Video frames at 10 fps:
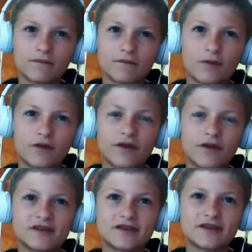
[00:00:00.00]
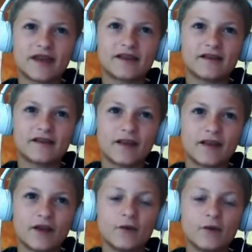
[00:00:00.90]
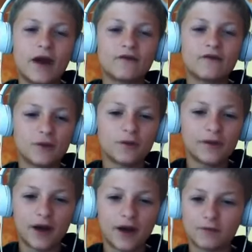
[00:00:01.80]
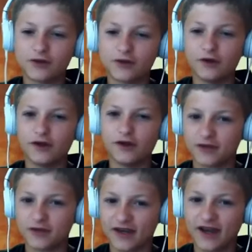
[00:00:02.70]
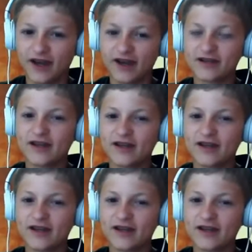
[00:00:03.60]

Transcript: one of the things is you have so many opportunities with the Kinect.